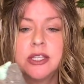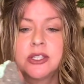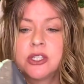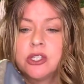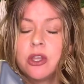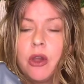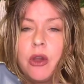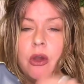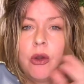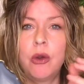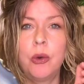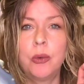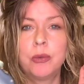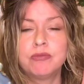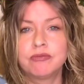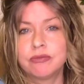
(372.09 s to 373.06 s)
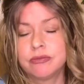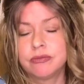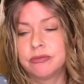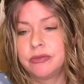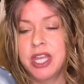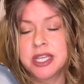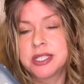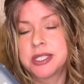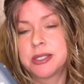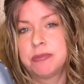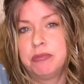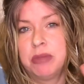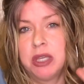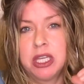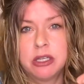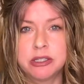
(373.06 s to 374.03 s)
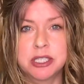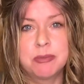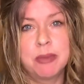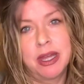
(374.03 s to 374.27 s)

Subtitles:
So yes, bigger is